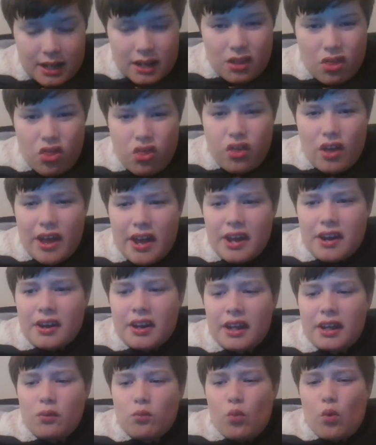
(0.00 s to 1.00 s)
Then
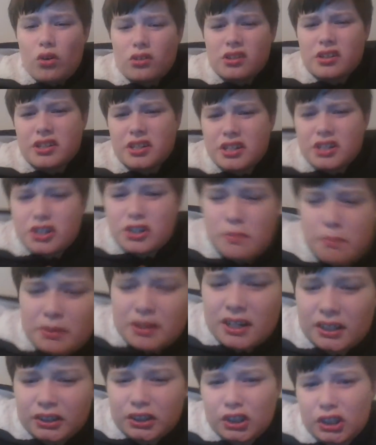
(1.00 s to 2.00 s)
he wanted to be
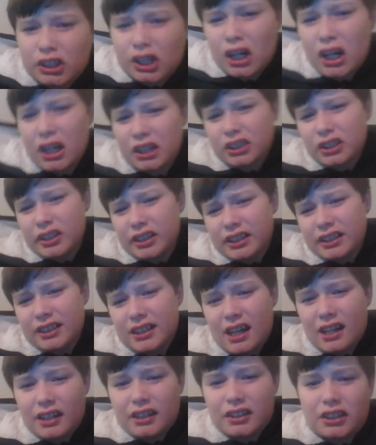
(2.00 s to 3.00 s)
in charge of the
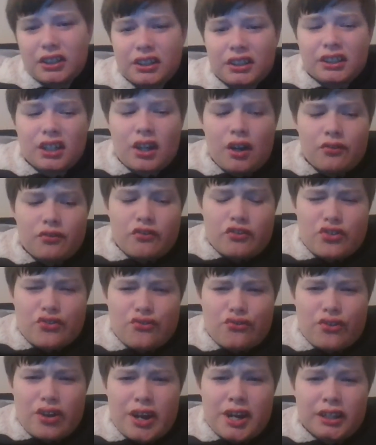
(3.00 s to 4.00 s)
intelligence after his
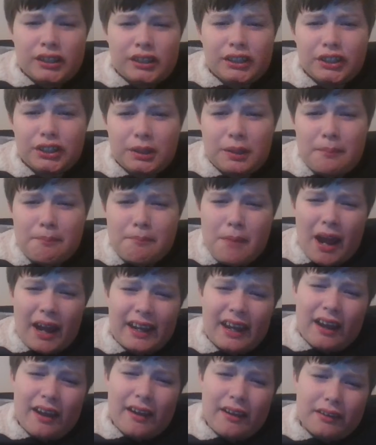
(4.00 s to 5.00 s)
friend Jim
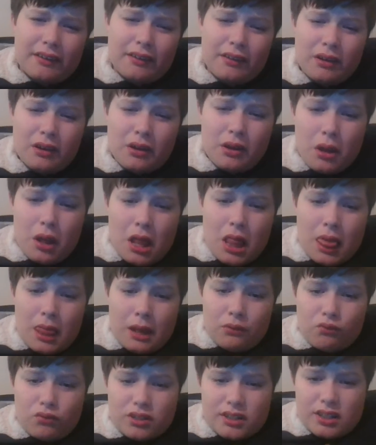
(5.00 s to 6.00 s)
Mackay
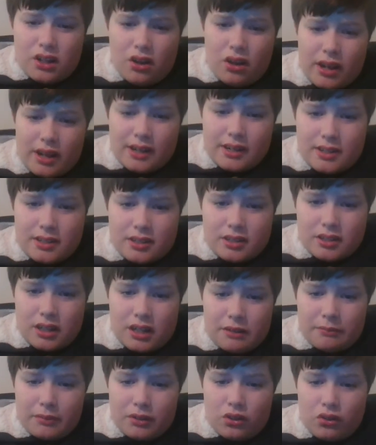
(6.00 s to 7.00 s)
resigned
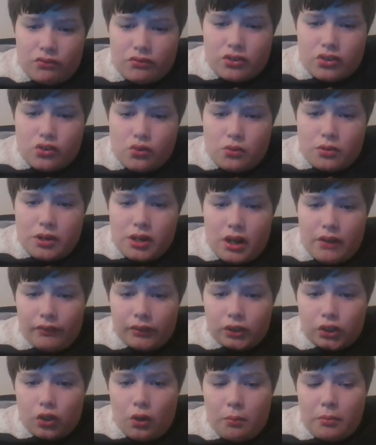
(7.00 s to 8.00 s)
and went off to do another
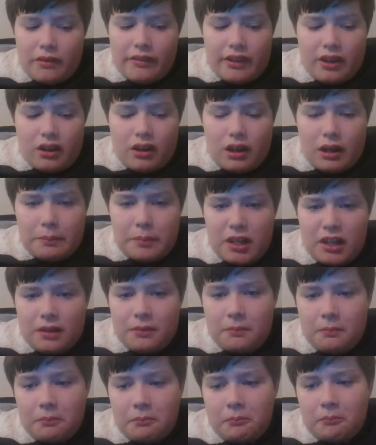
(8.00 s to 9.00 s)
job in the army.
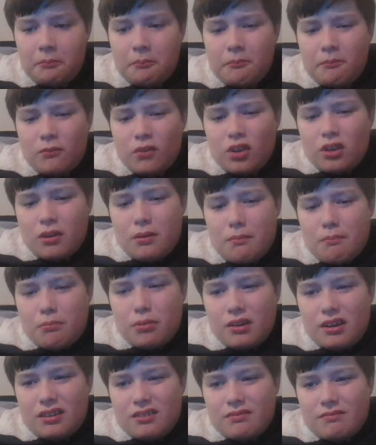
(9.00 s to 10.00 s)

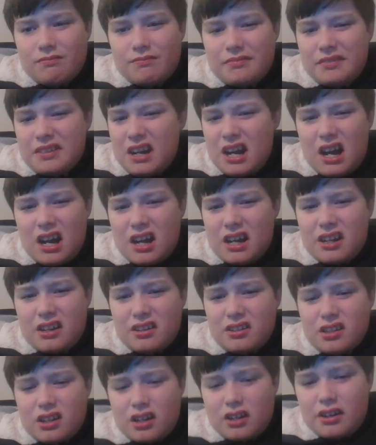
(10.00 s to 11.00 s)
But nah, he
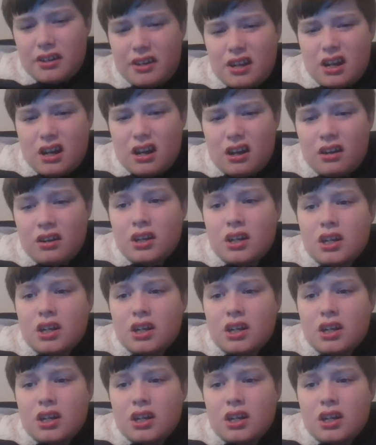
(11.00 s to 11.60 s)
decided nah.